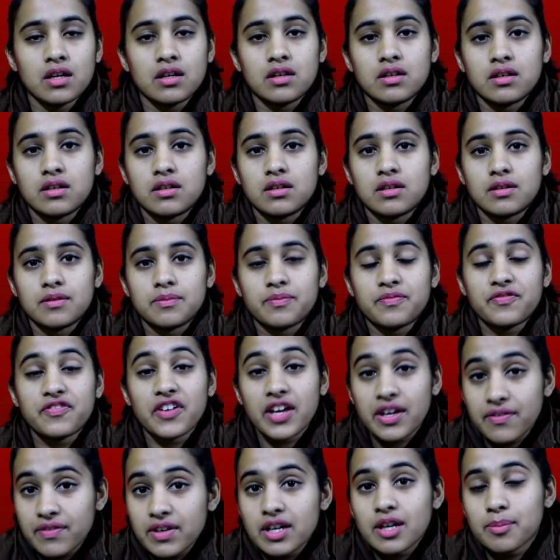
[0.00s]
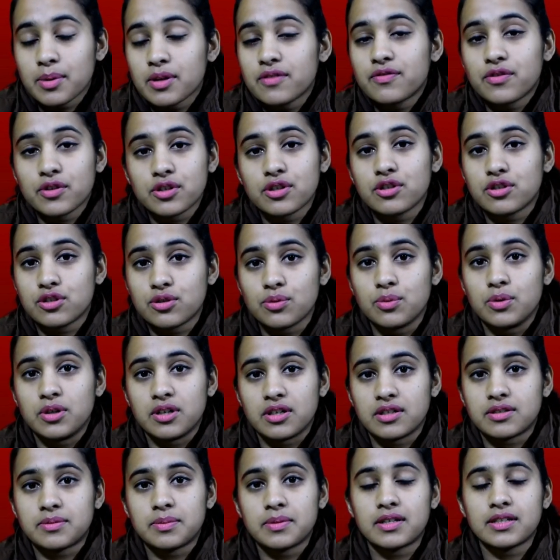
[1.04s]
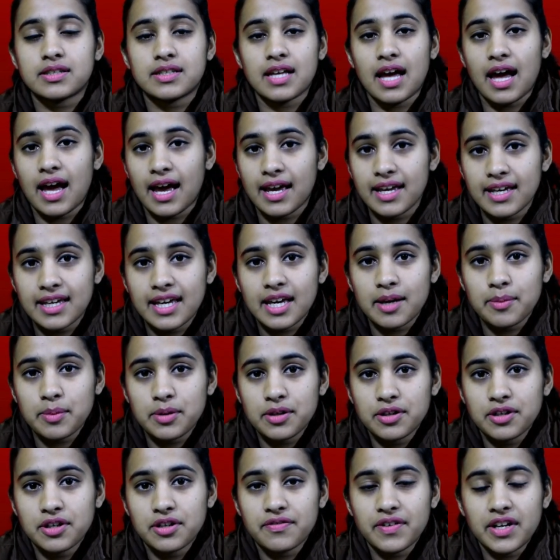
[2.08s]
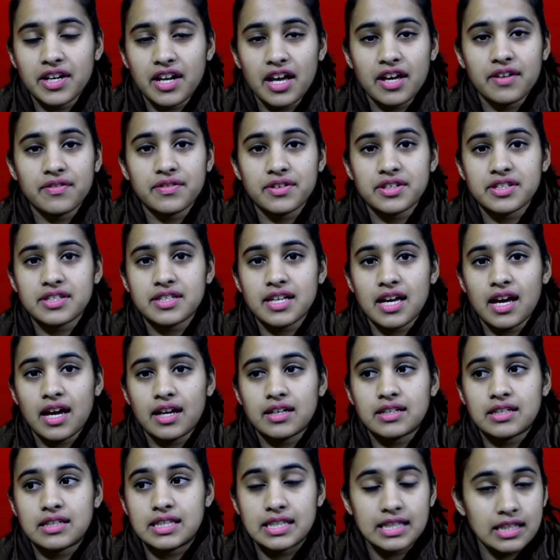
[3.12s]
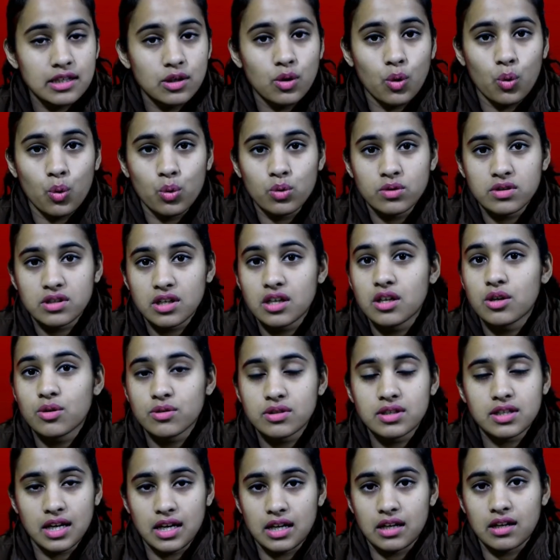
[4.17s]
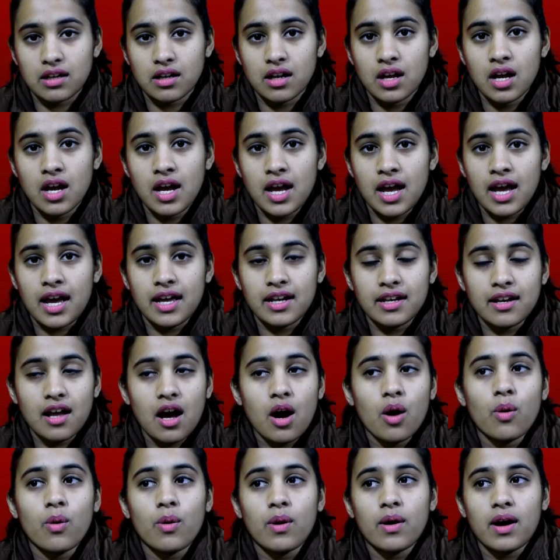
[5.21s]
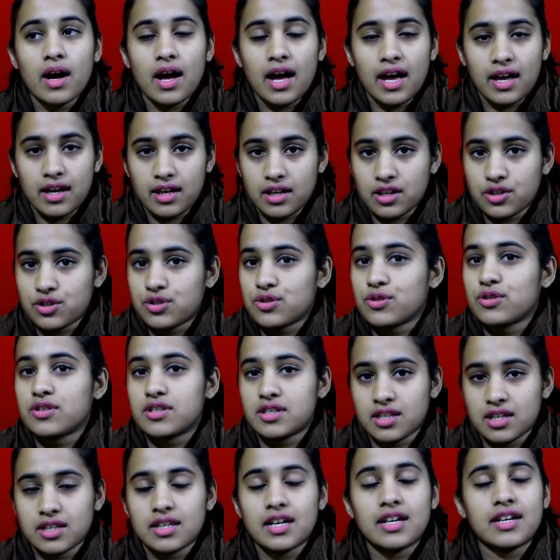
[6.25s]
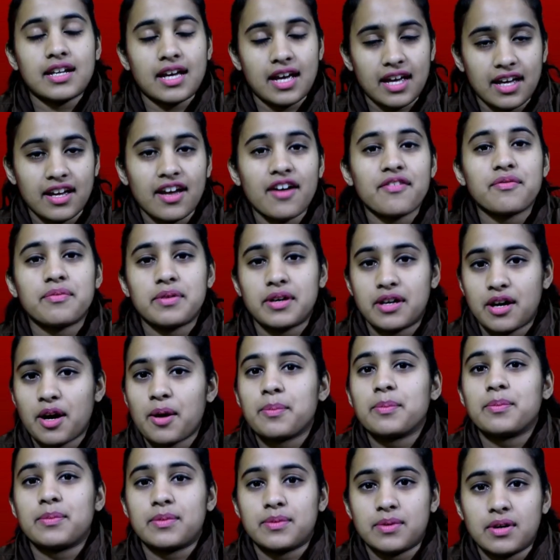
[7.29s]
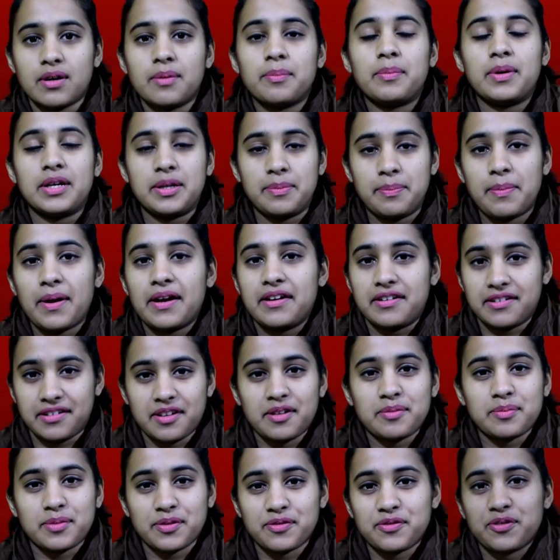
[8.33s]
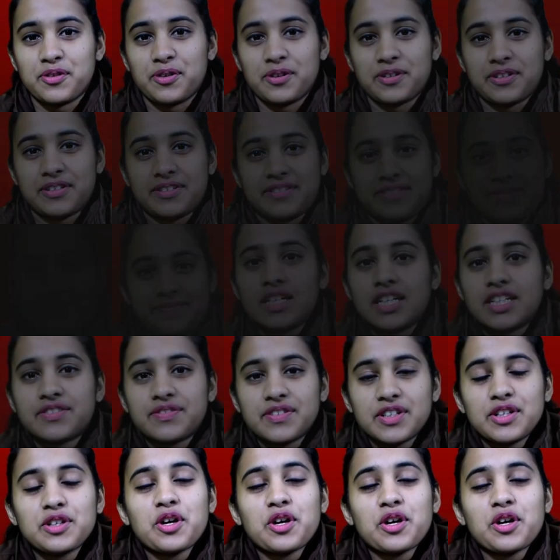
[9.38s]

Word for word: uh, favorable for the students, because I came here when I was at zero, zero scale, and now I should say that I have become a bit better than before. It will